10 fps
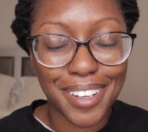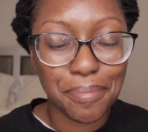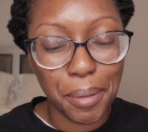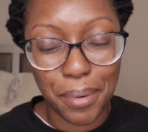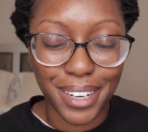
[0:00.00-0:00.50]

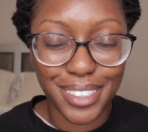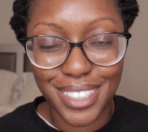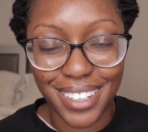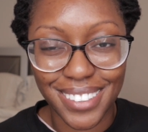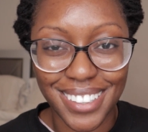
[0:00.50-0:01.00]
my bridal
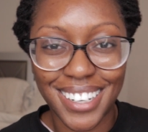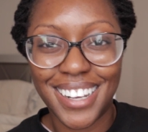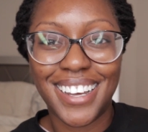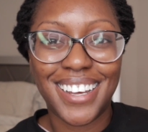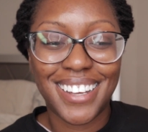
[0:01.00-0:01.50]
shower.
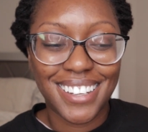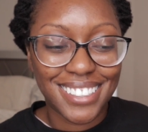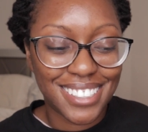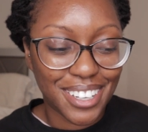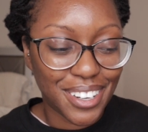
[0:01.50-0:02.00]

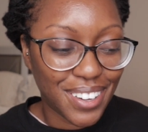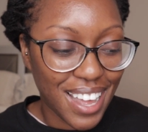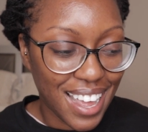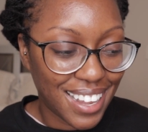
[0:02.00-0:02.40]
So